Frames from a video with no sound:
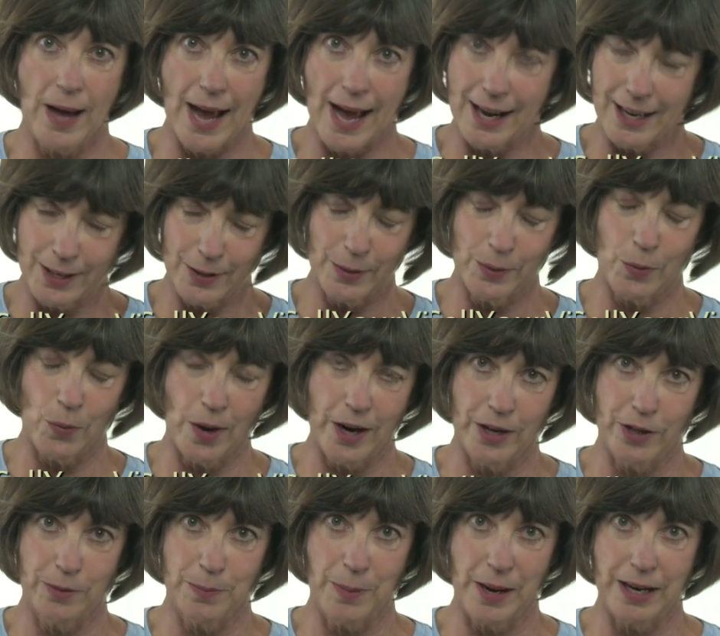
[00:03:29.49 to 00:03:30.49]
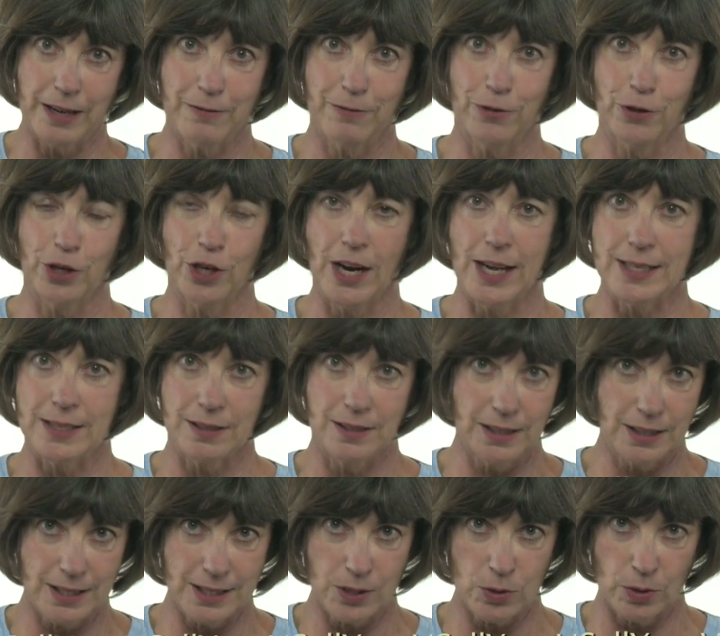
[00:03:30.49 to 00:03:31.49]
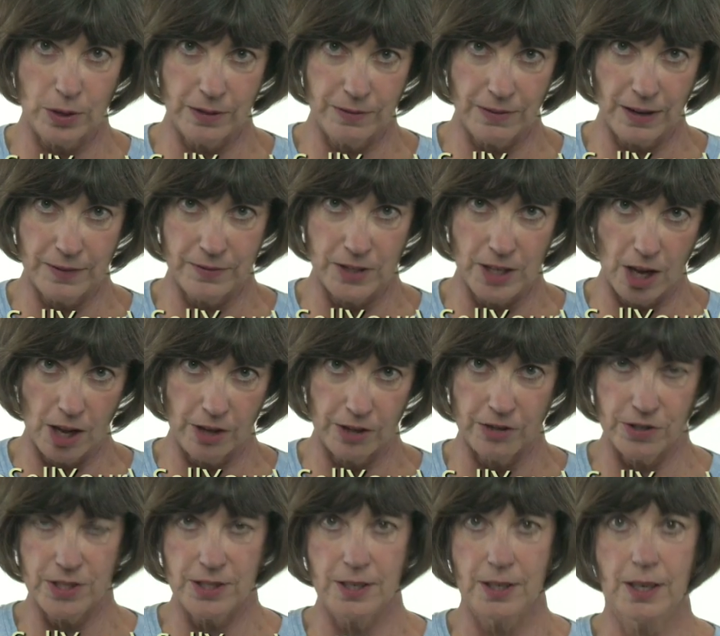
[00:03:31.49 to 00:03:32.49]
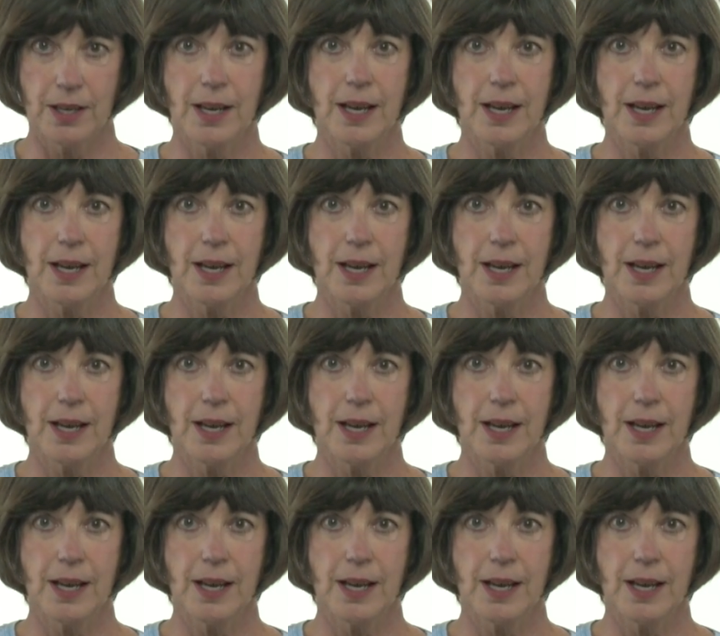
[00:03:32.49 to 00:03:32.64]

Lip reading: adequate wired mic for as little as $25.